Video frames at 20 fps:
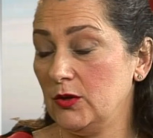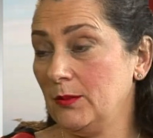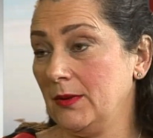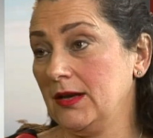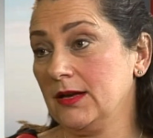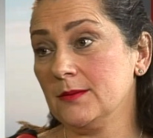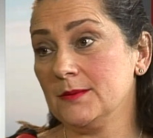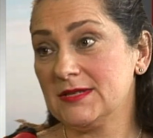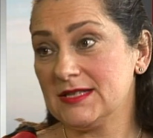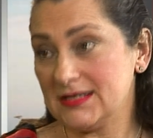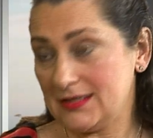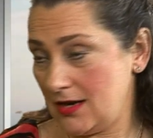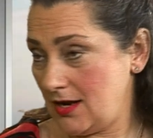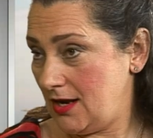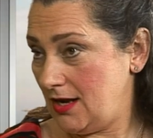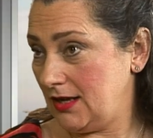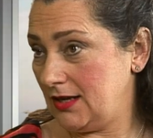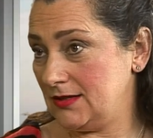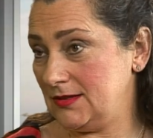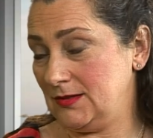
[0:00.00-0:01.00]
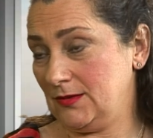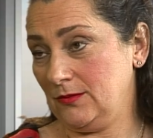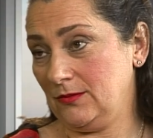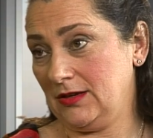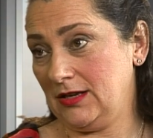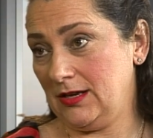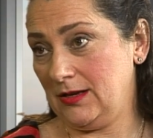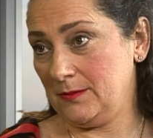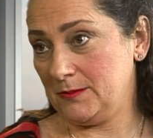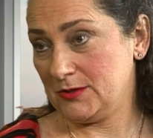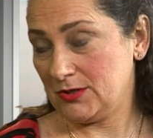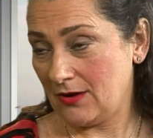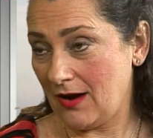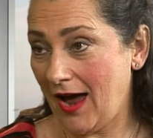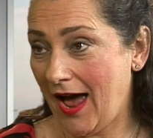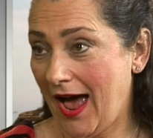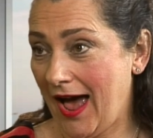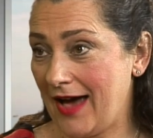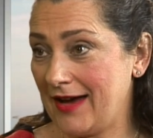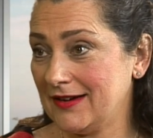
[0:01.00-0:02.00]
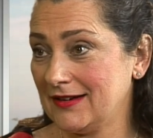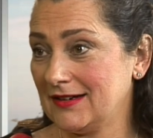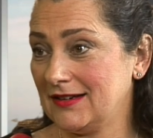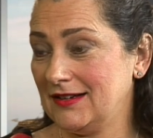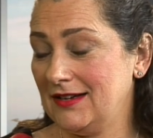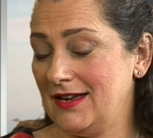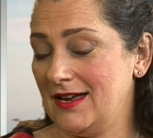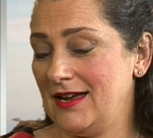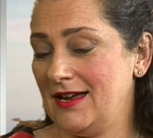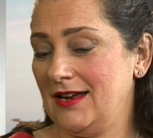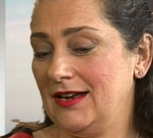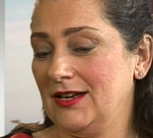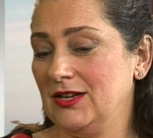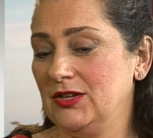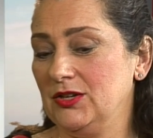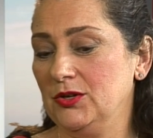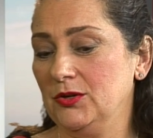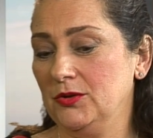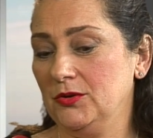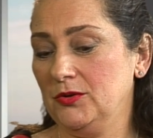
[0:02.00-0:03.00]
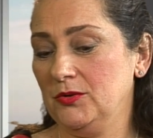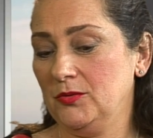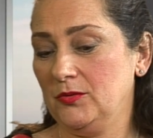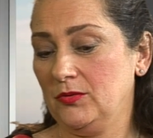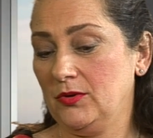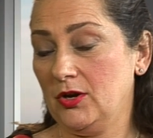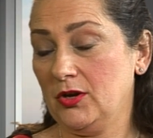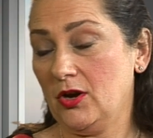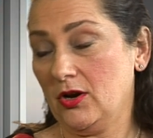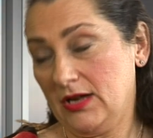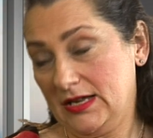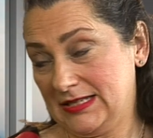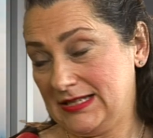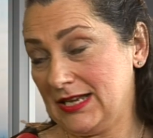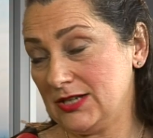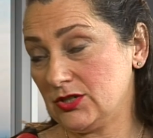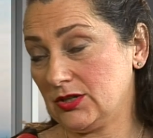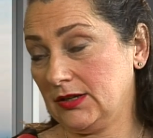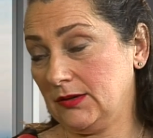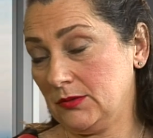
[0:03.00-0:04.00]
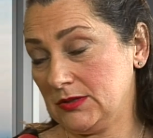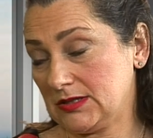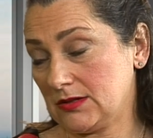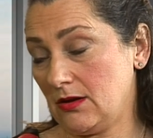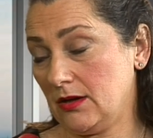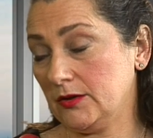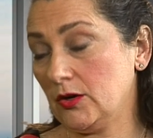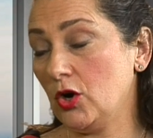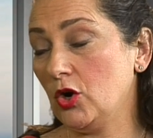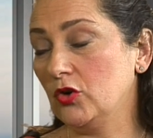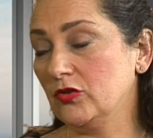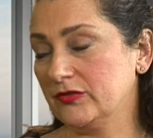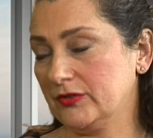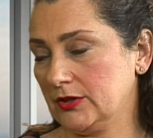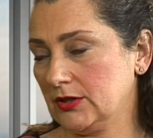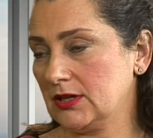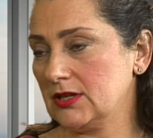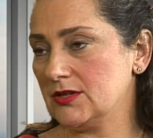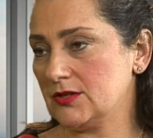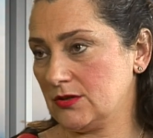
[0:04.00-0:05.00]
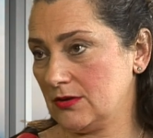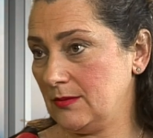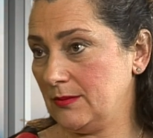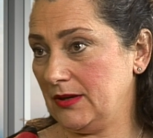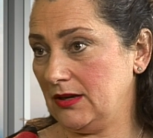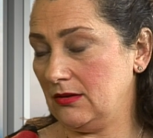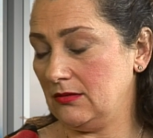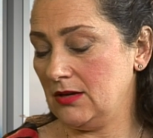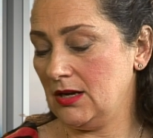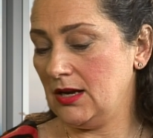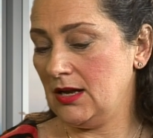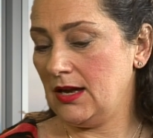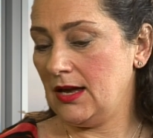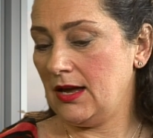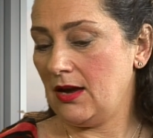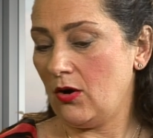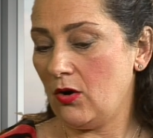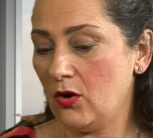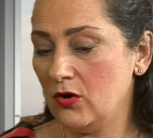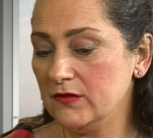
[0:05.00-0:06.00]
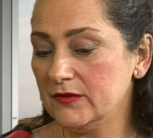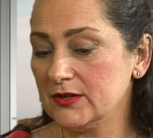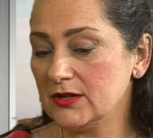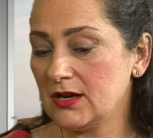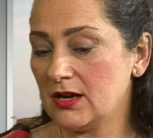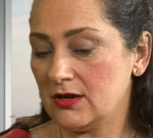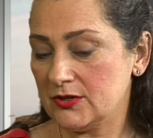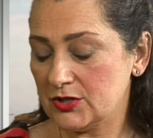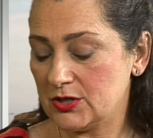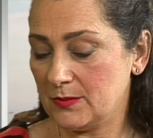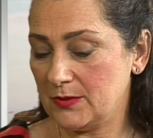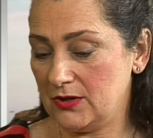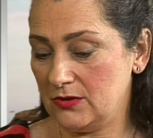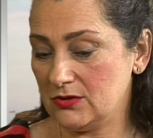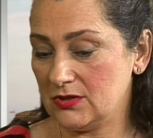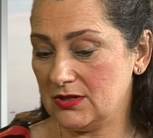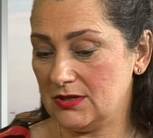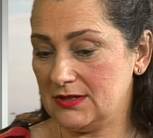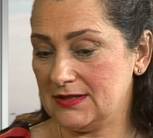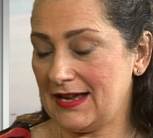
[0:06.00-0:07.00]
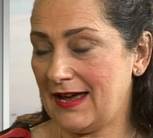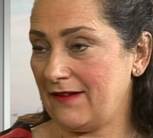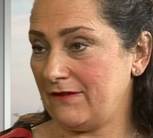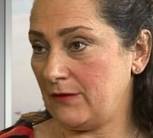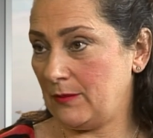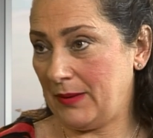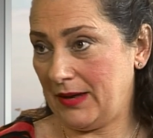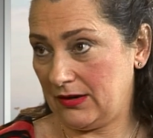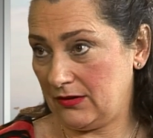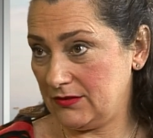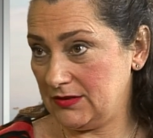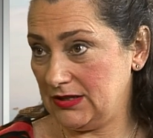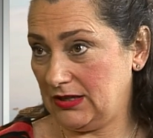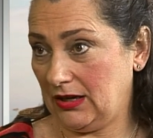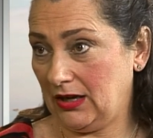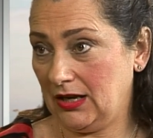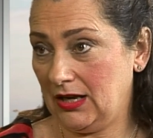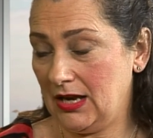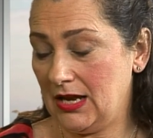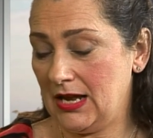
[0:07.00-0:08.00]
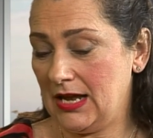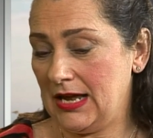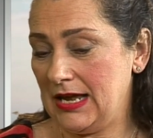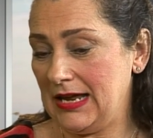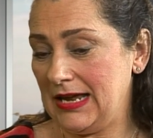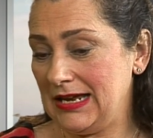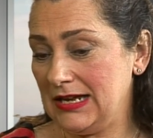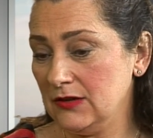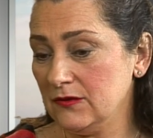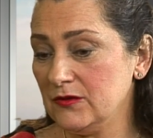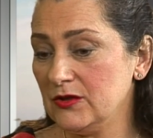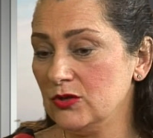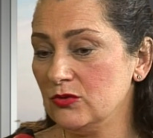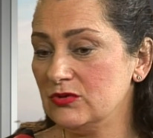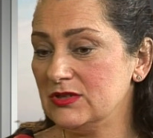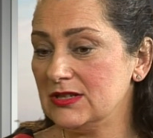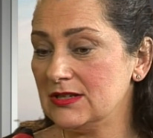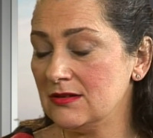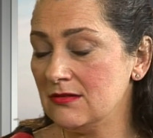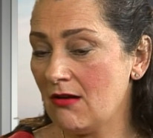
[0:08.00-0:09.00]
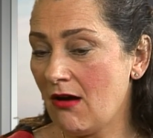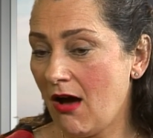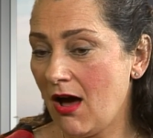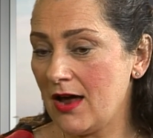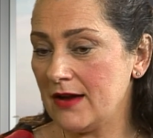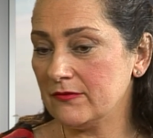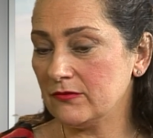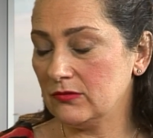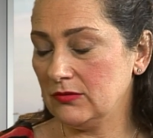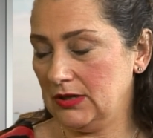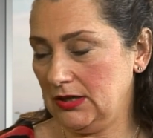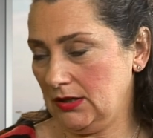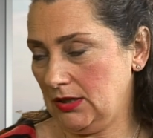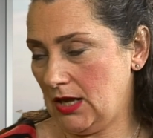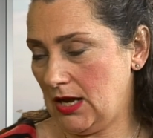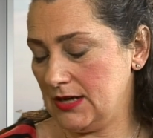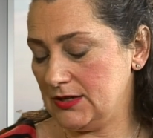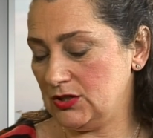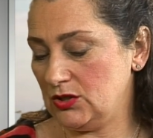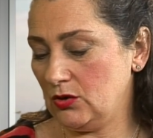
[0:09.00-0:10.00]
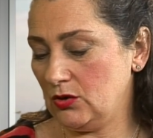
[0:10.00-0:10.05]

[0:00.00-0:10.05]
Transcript: make a mistake and don't keep track, you essentially what's called over-contribute. Over-contributions have a penalty. If you did not realize you